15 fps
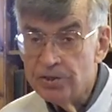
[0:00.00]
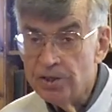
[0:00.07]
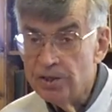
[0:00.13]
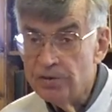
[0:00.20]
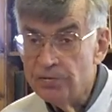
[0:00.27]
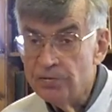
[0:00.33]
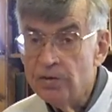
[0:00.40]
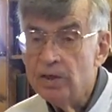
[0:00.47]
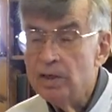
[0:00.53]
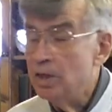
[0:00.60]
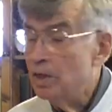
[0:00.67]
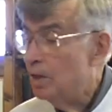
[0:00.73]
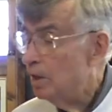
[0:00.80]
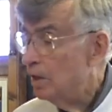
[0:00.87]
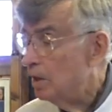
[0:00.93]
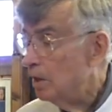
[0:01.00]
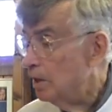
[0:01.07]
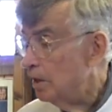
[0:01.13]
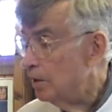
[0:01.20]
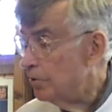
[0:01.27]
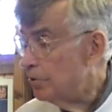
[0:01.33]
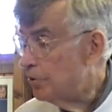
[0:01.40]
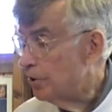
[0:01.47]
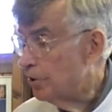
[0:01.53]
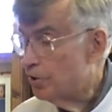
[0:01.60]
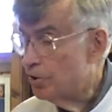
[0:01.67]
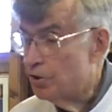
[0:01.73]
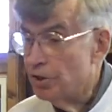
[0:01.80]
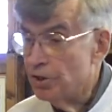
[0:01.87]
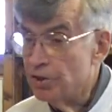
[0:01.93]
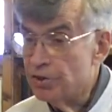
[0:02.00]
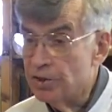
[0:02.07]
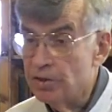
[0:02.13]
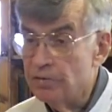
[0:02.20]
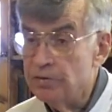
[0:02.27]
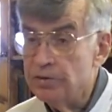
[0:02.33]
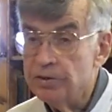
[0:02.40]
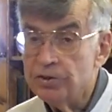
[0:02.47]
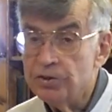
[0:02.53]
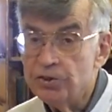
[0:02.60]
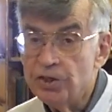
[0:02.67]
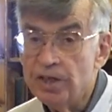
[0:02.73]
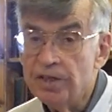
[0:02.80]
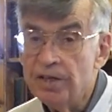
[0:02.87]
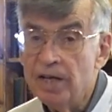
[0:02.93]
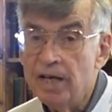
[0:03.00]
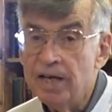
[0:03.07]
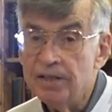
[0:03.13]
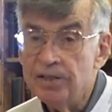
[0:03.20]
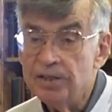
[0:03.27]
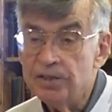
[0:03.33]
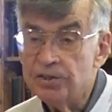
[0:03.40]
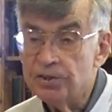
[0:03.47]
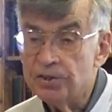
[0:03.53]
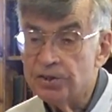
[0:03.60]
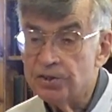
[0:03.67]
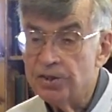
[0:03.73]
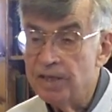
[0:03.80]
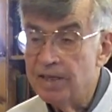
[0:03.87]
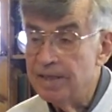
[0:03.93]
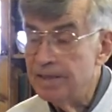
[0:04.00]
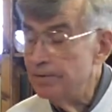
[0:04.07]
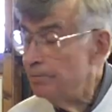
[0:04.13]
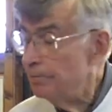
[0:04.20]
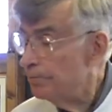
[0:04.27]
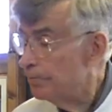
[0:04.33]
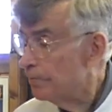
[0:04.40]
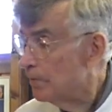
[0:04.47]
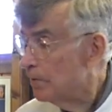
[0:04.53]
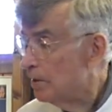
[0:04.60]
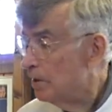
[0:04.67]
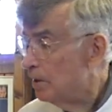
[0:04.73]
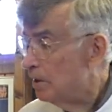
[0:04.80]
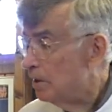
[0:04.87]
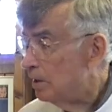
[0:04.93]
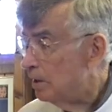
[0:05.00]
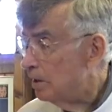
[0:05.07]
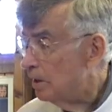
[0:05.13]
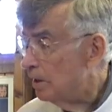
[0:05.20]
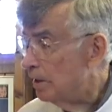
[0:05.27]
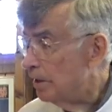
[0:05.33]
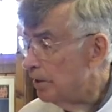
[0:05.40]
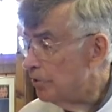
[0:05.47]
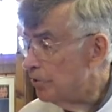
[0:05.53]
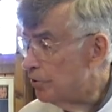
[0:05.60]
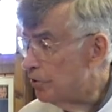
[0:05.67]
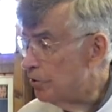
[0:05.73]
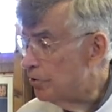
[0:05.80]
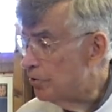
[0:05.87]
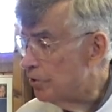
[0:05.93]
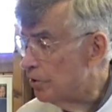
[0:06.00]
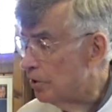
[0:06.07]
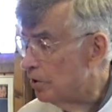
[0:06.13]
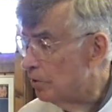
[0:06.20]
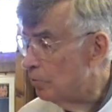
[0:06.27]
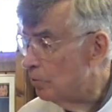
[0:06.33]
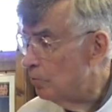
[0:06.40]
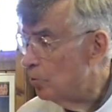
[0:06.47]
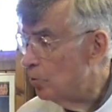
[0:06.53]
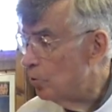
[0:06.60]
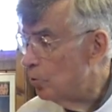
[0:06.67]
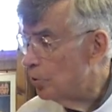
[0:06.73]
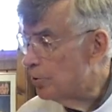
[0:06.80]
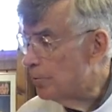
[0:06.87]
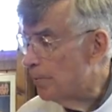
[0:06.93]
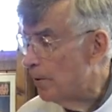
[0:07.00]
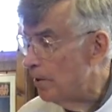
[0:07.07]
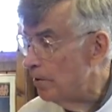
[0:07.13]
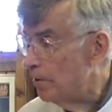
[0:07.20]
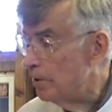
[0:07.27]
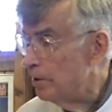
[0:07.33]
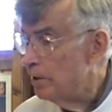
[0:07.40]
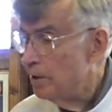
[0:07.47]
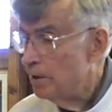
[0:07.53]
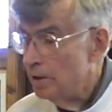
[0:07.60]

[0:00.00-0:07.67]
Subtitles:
J6, J7, and J69 engines that were more horsepower,